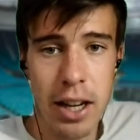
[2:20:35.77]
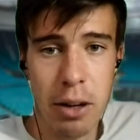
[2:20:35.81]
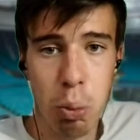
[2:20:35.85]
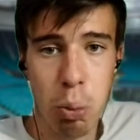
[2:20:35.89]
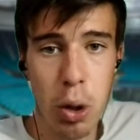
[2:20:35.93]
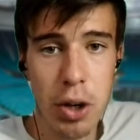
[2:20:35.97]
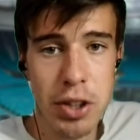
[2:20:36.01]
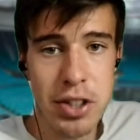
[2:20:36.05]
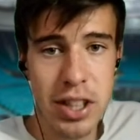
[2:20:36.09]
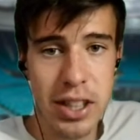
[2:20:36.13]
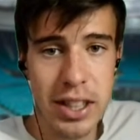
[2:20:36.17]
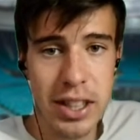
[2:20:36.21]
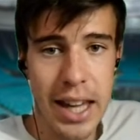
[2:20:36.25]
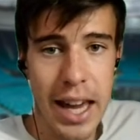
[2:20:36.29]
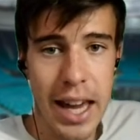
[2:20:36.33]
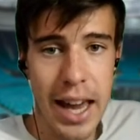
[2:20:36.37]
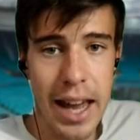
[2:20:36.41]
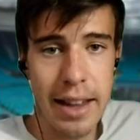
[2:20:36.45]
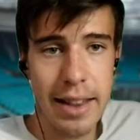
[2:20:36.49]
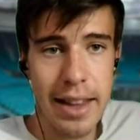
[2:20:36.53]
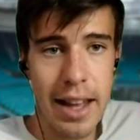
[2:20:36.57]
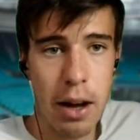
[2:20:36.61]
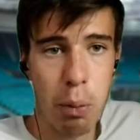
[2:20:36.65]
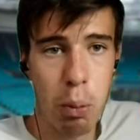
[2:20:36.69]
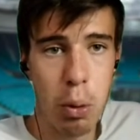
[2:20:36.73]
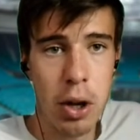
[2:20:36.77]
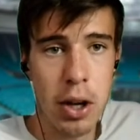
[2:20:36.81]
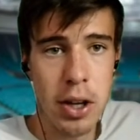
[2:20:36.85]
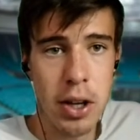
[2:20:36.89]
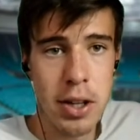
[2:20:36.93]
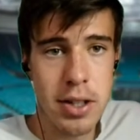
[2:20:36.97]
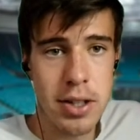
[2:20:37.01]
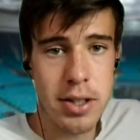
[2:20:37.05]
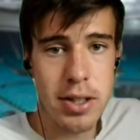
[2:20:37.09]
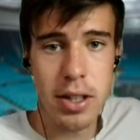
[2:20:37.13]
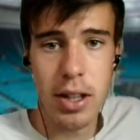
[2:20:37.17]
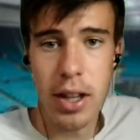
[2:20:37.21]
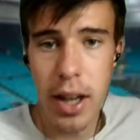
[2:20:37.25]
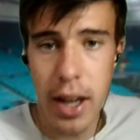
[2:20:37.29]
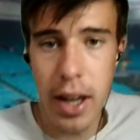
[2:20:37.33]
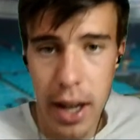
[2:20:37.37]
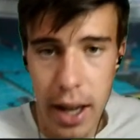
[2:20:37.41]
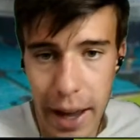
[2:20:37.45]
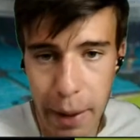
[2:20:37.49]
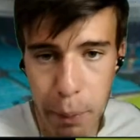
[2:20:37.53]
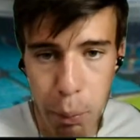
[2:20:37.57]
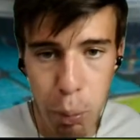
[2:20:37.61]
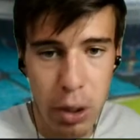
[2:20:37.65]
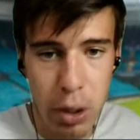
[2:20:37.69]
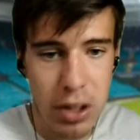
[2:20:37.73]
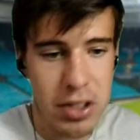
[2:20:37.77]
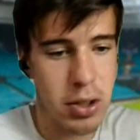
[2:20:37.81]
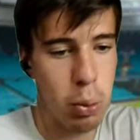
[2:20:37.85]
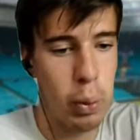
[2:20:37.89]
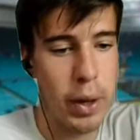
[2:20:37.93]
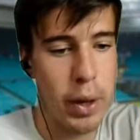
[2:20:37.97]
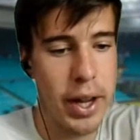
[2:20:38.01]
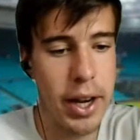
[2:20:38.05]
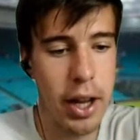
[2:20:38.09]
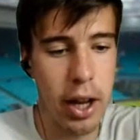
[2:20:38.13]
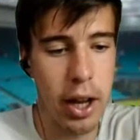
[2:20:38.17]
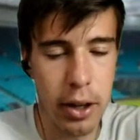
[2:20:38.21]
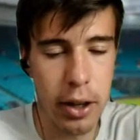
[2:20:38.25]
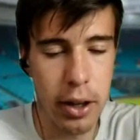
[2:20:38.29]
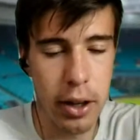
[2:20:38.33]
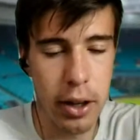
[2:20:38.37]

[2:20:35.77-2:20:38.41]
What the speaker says: What a get that was, and what a winner.